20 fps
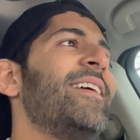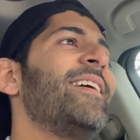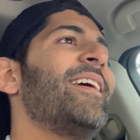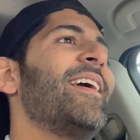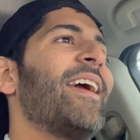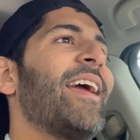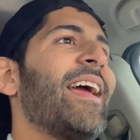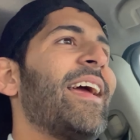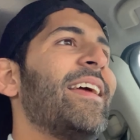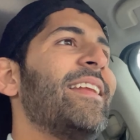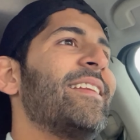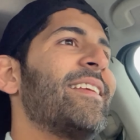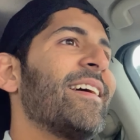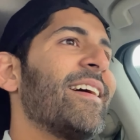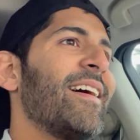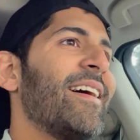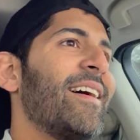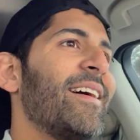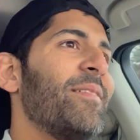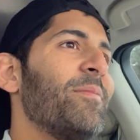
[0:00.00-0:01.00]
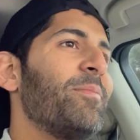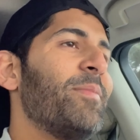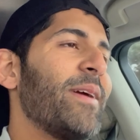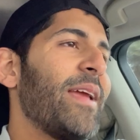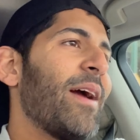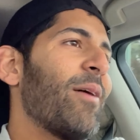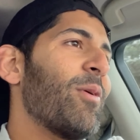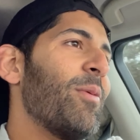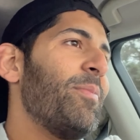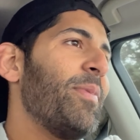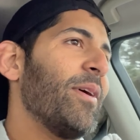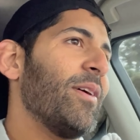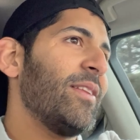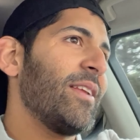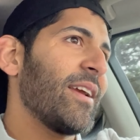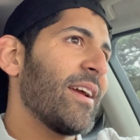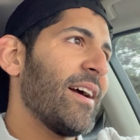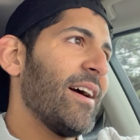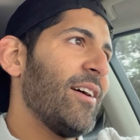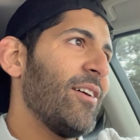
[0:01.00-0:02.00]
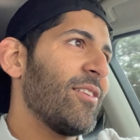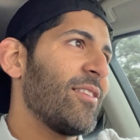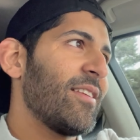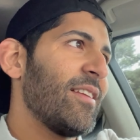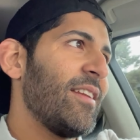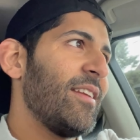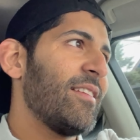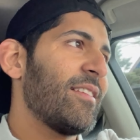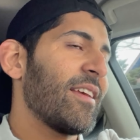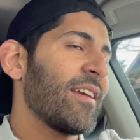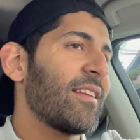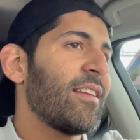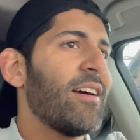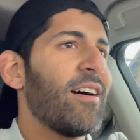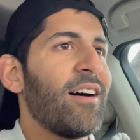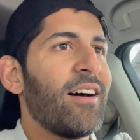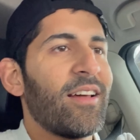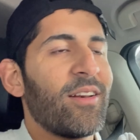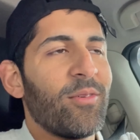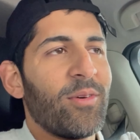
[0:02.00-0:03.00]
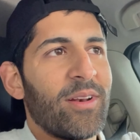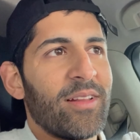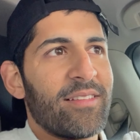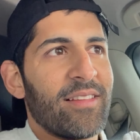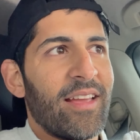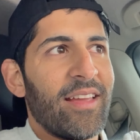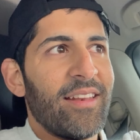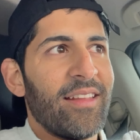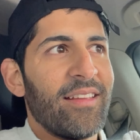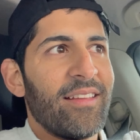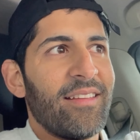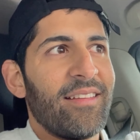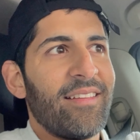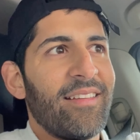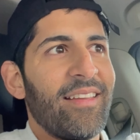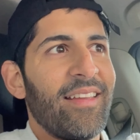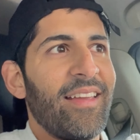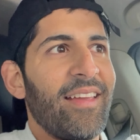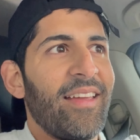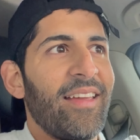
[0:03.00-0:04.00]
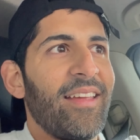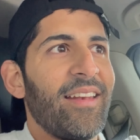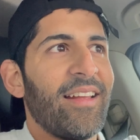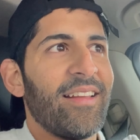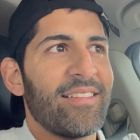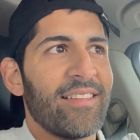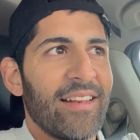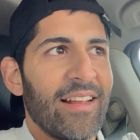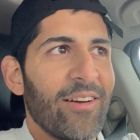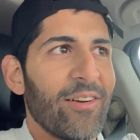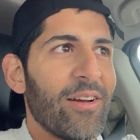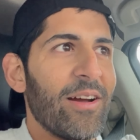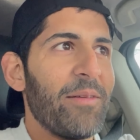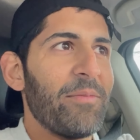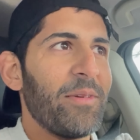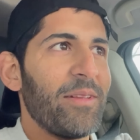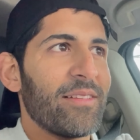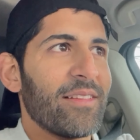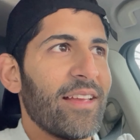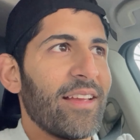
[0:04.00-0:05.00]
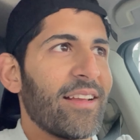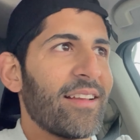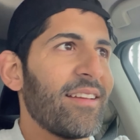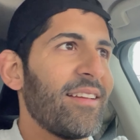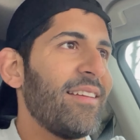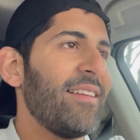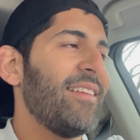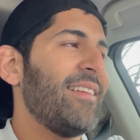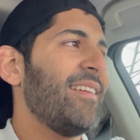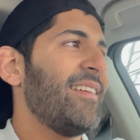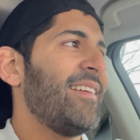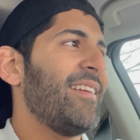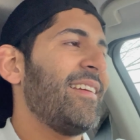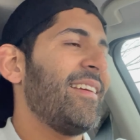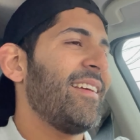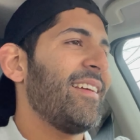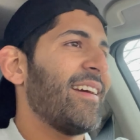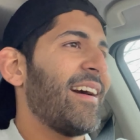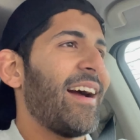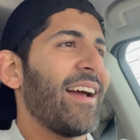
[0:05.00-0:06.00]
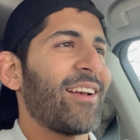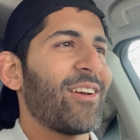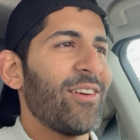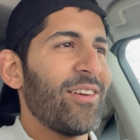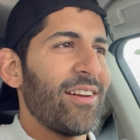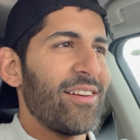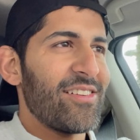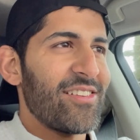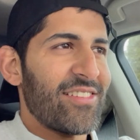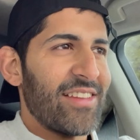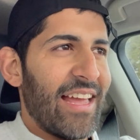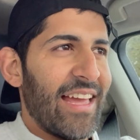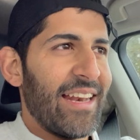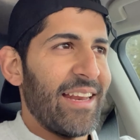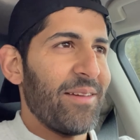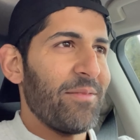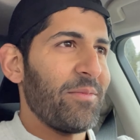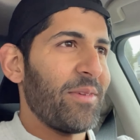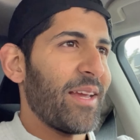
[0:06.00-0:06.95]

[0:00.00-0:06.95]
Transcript: And but yeah, we're building a house. And he's like, no, I don't want to sign it. And I said, how come? He's like, I couldn't understand him.